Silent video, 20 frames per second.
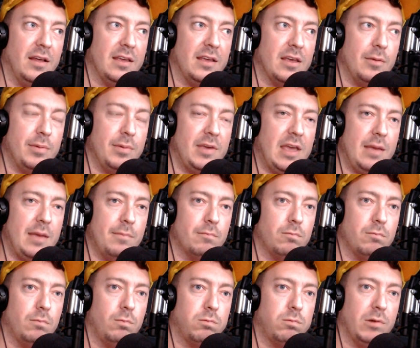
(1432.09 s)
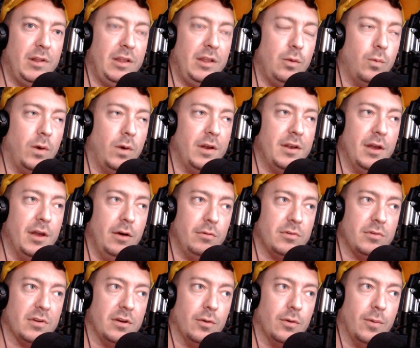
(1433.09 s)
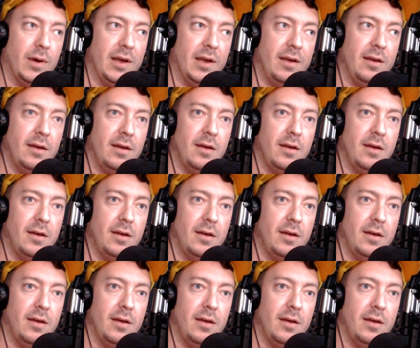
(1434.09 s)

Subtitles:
Like it became really one note in a way.